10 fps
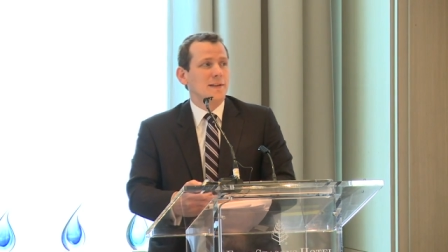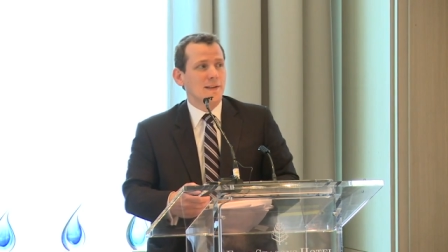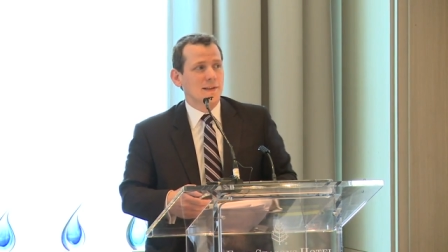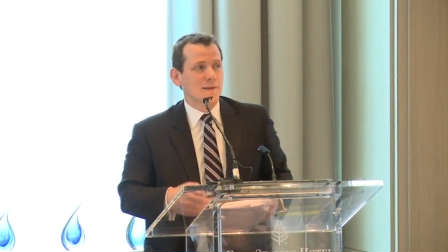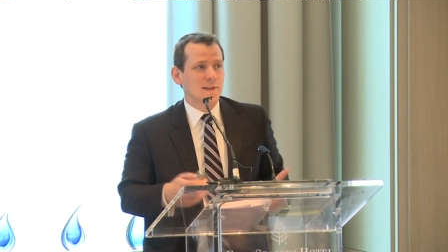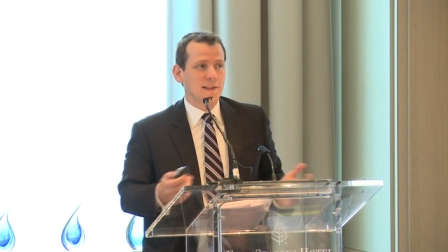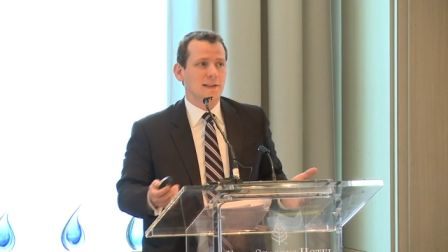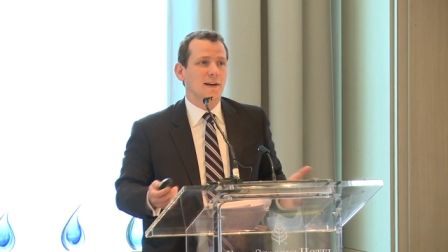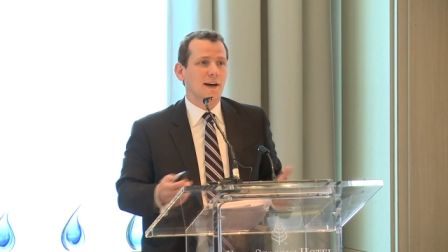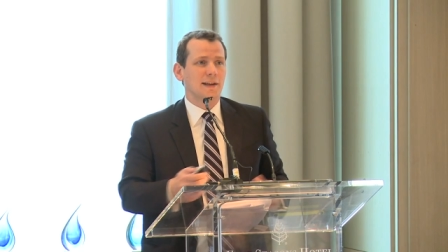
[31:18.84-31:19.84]

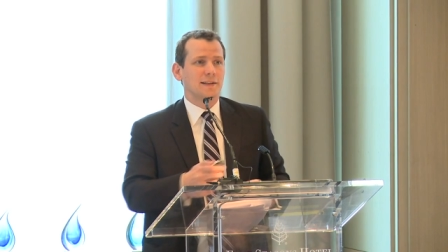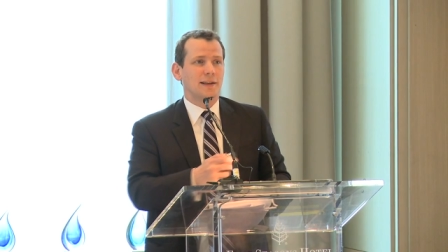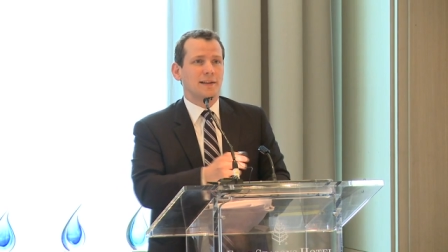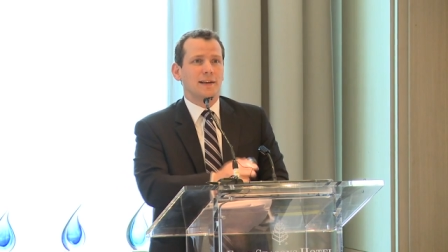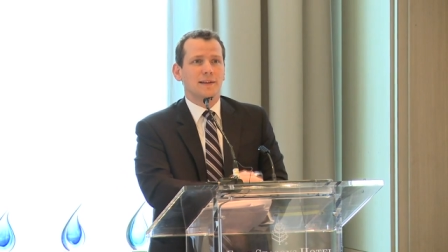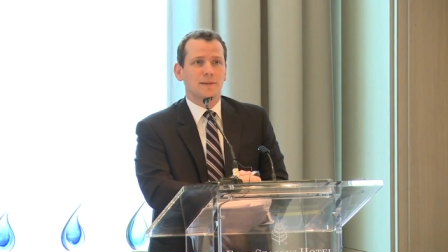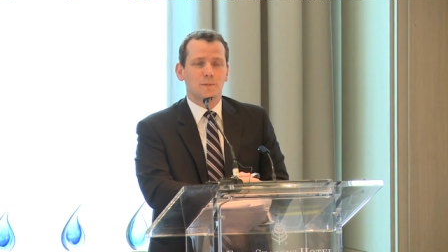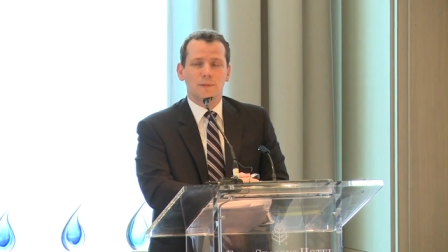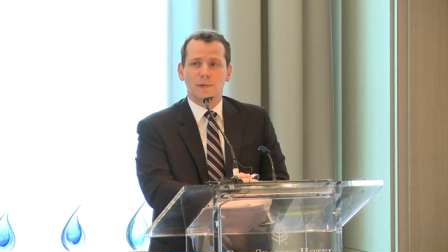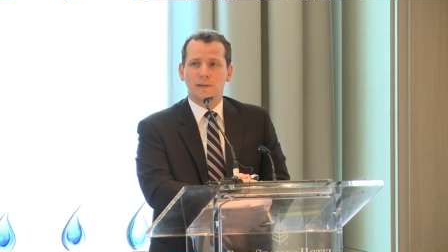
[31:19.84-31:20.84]
CTI, and
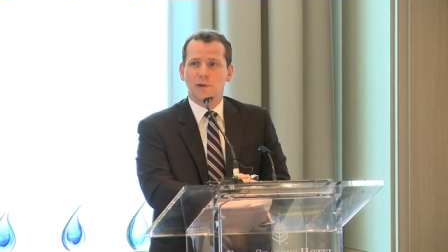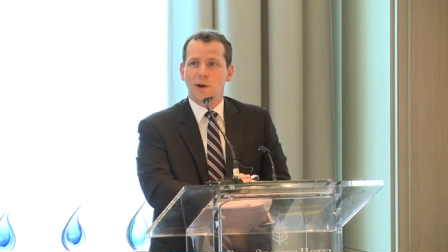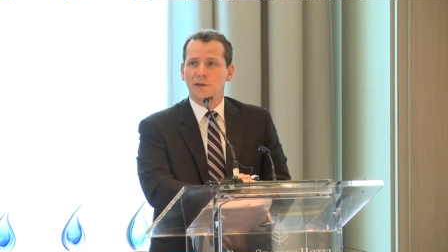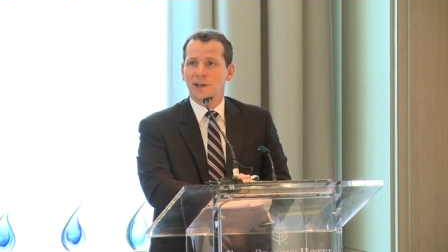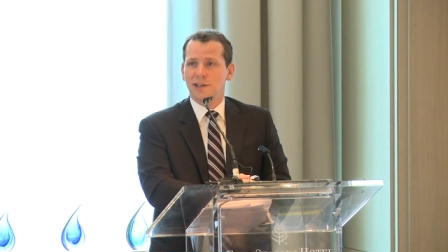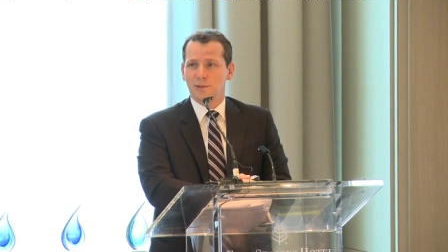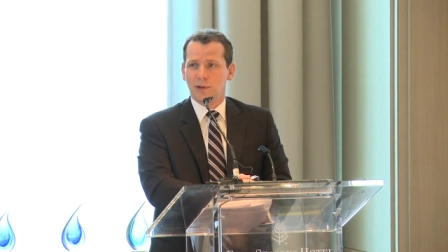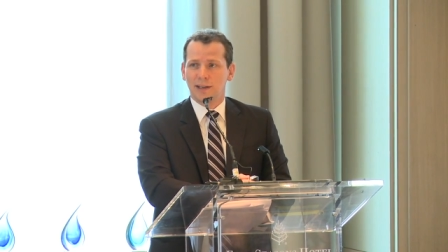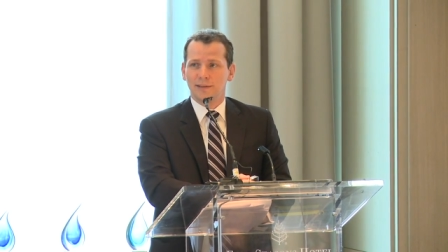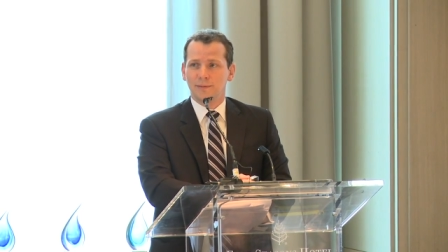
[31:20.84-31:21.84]
if there are changes
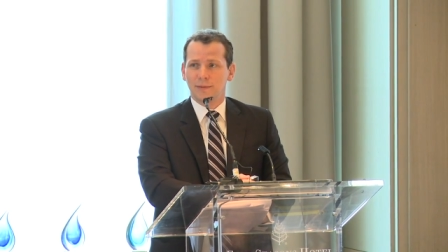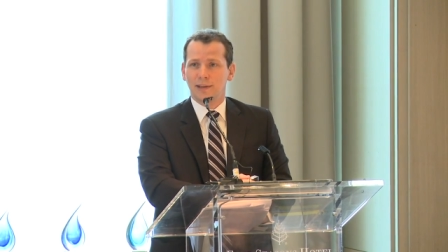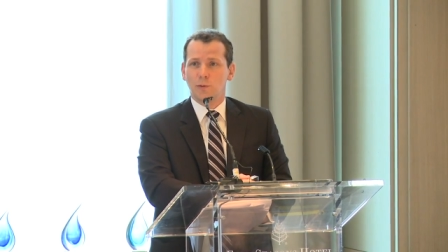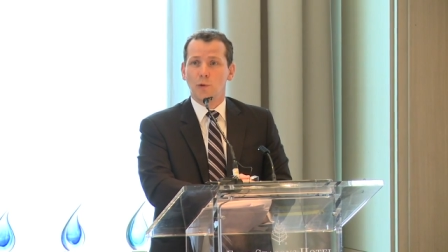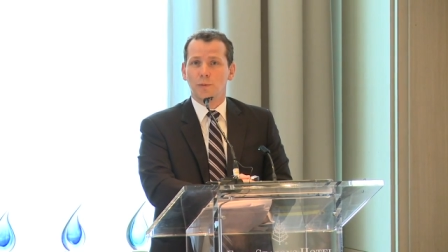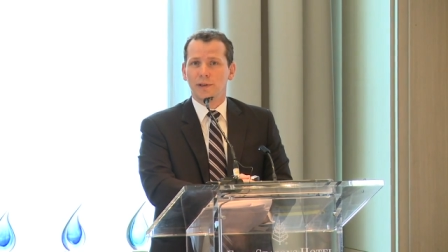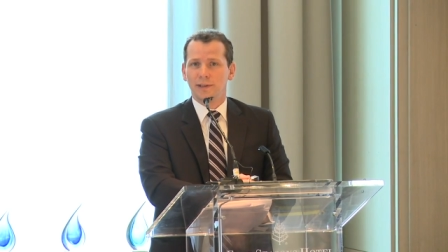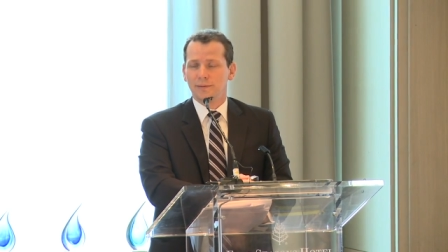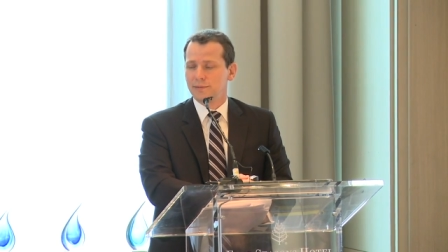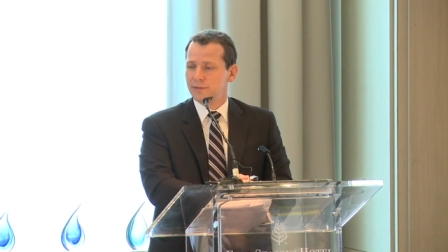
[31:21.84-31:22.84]
made, they won't
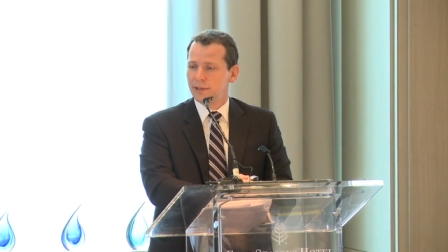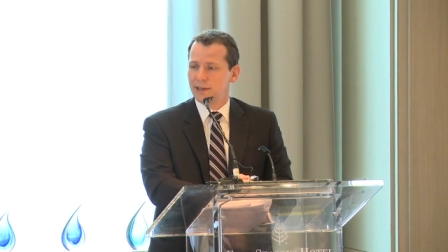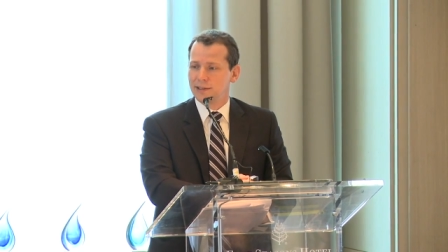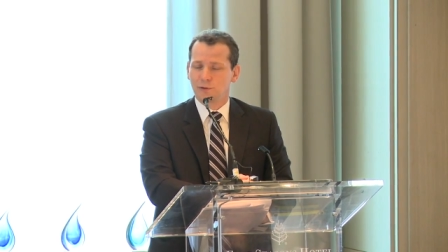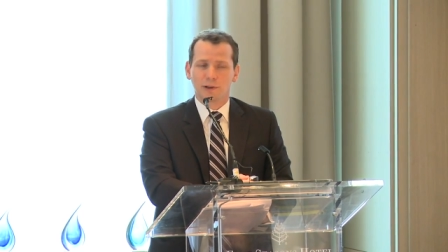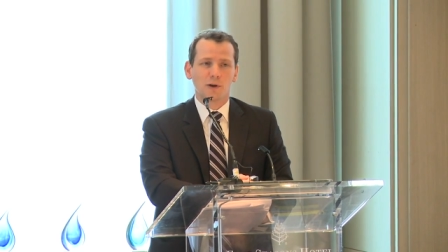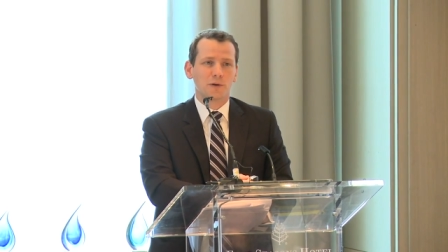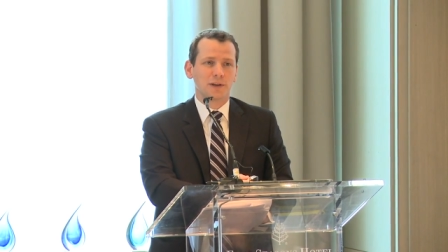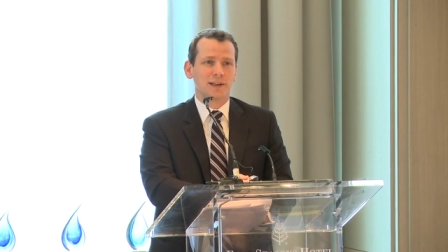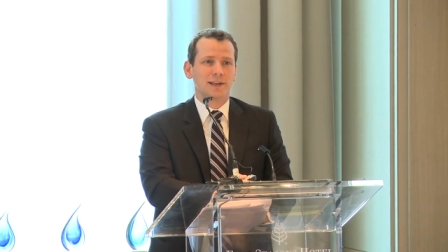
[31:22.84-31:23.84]
be as
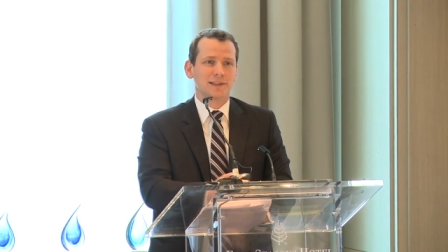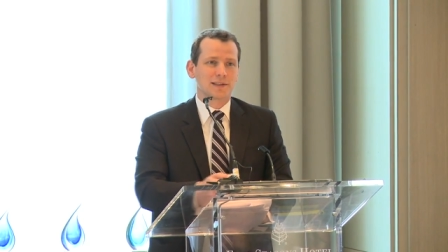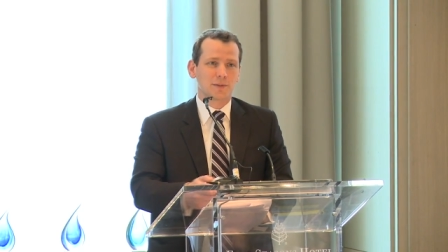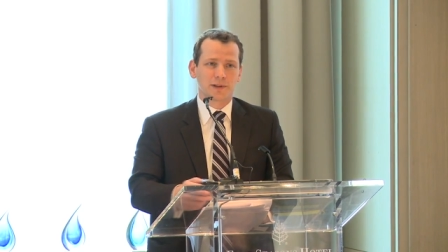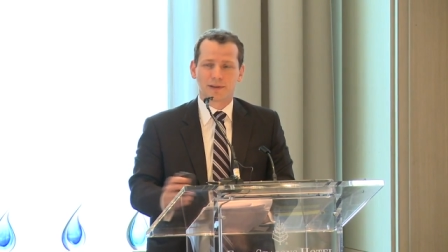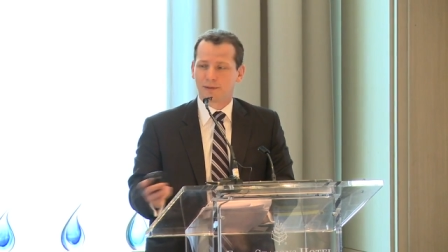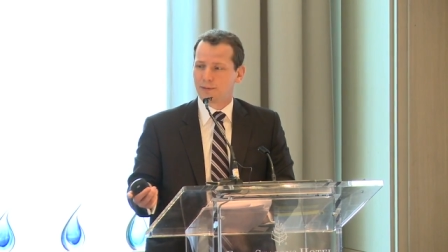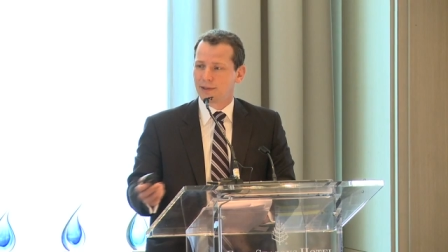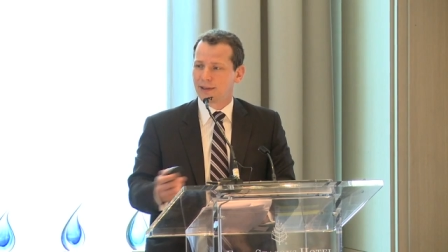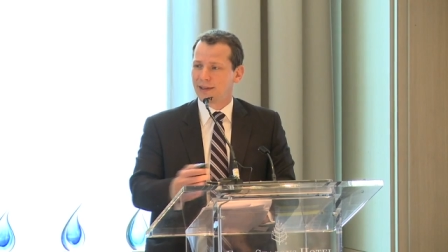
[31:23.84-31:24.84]
draconian as some of
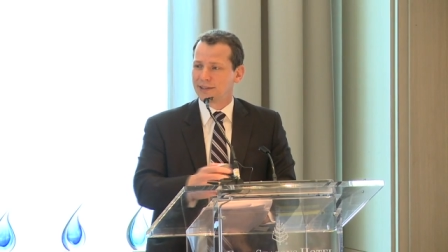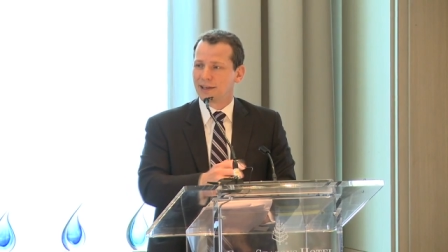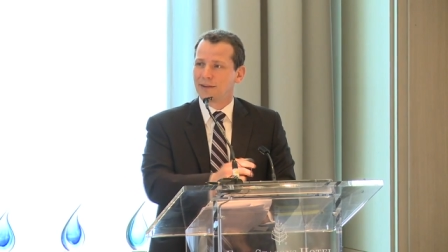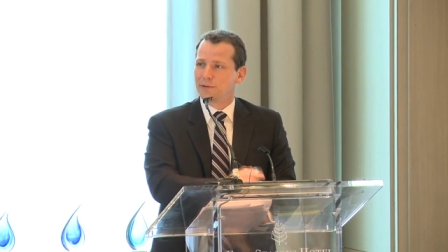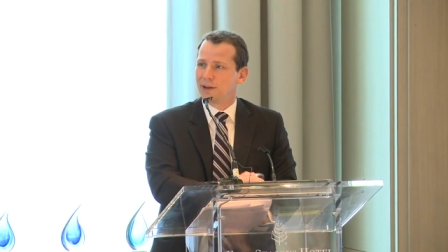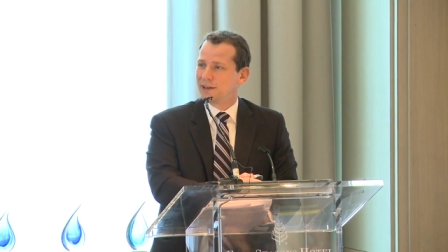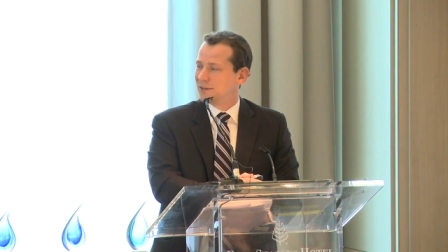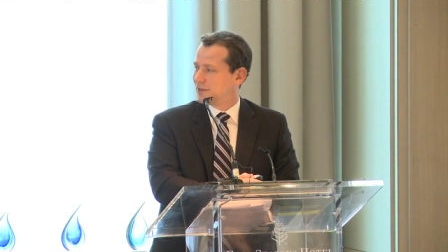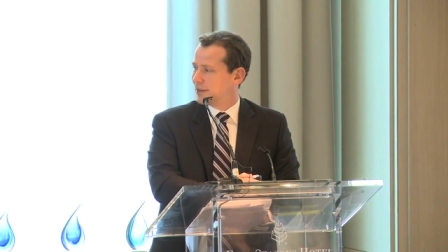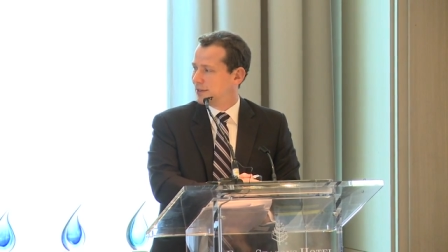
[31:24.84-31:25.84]
the things that I've
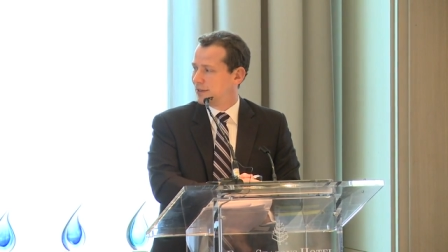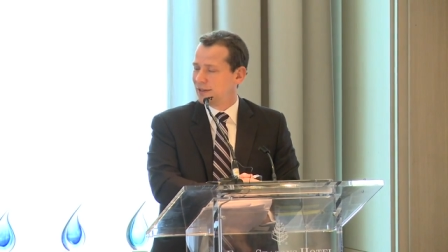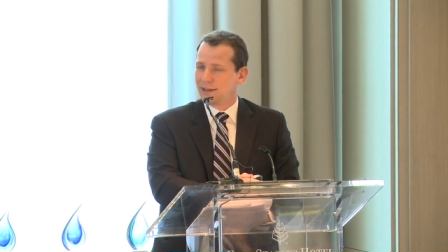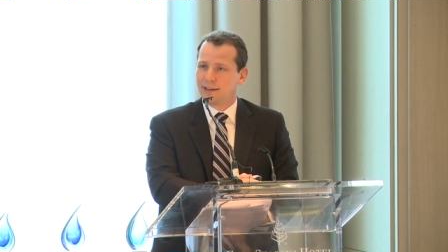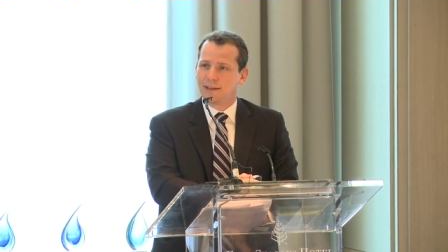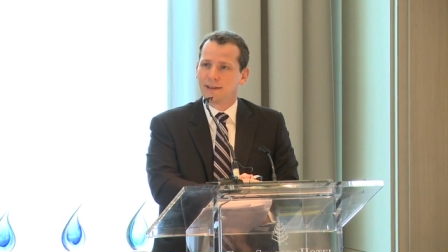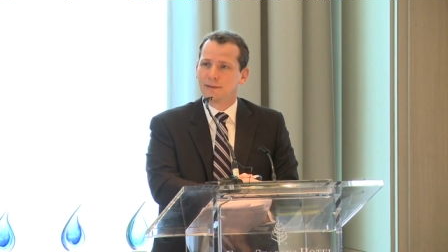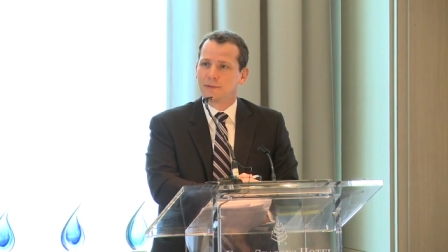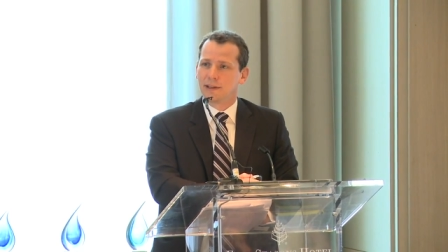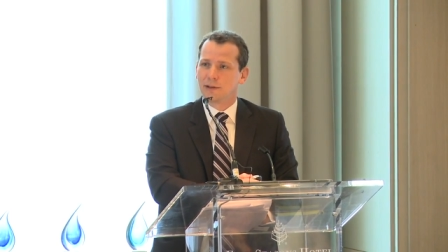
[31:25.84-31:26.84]
read in
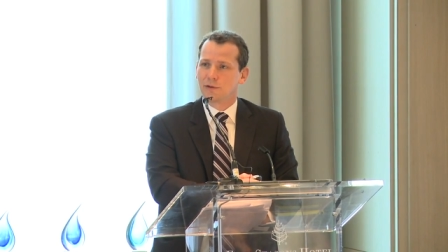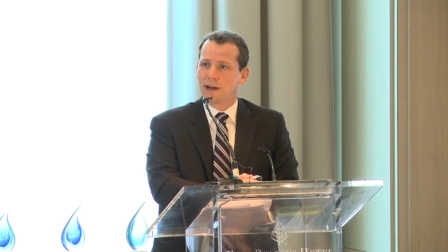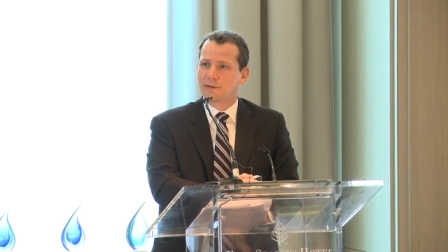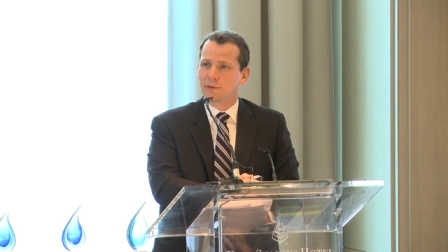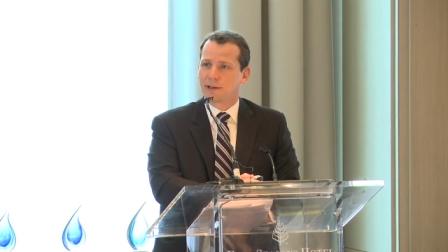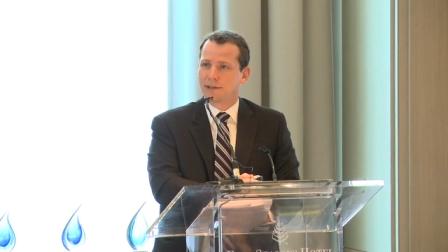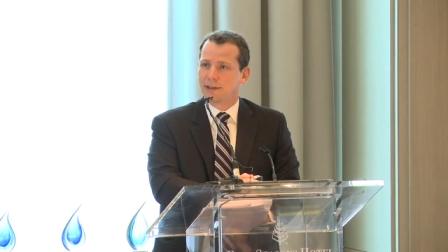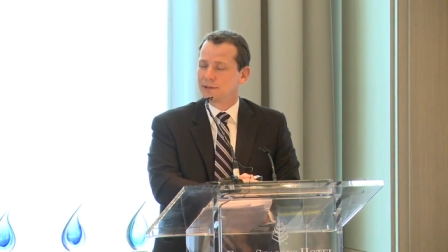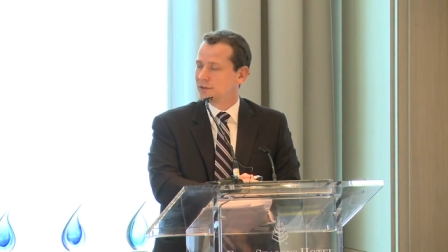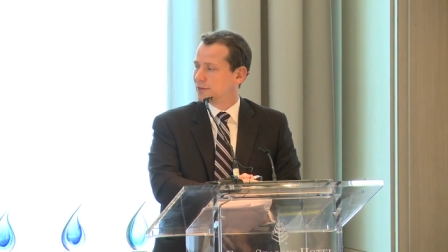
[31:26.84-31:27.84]
the draft
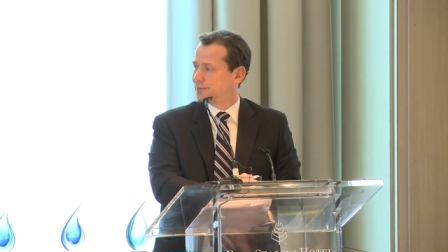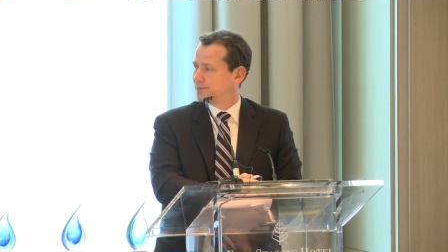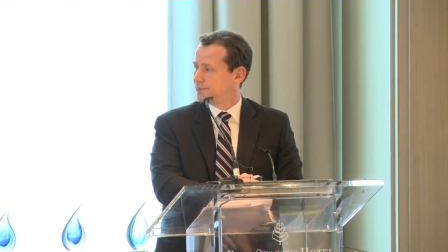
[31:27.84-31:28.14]
regulations.